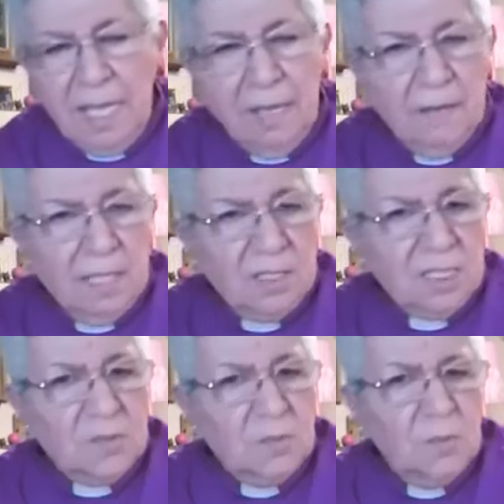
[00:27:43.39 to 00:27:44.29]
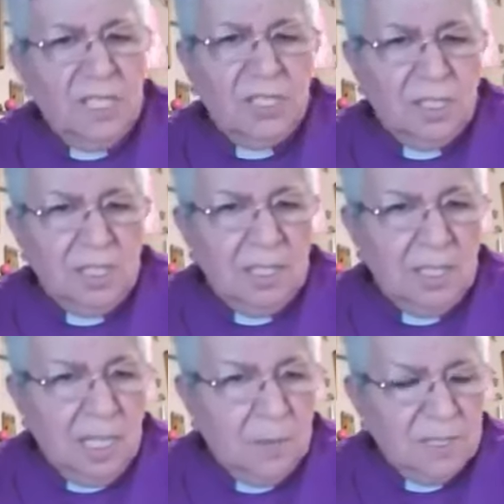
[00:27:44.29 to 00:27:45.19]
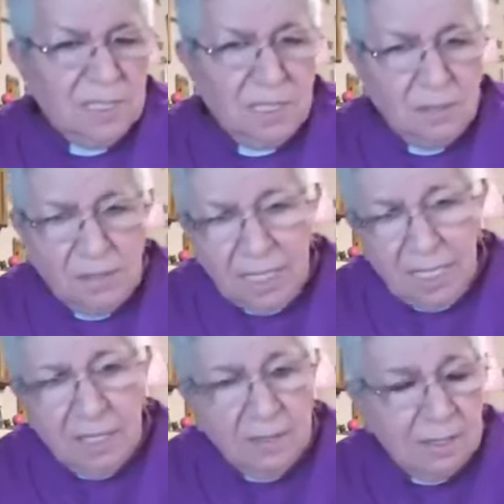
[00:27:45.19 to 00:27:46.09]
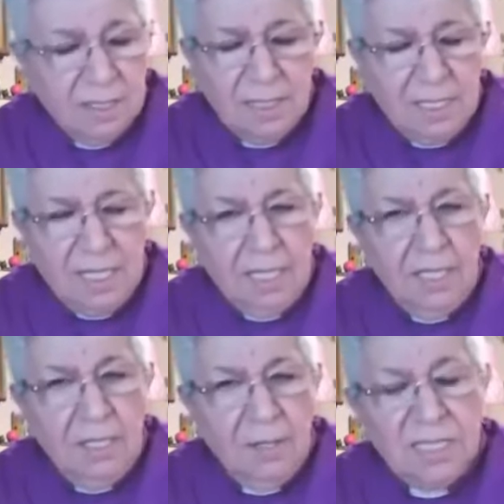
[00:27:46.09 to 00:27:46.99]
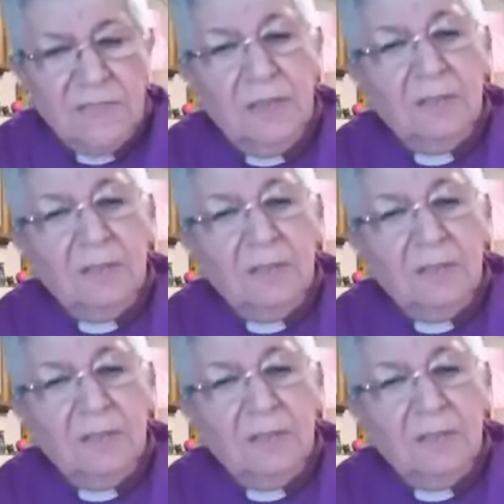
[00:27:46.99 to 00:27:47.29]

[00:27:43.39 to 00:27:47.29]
I know they're there, and I just wish that they were still here. And,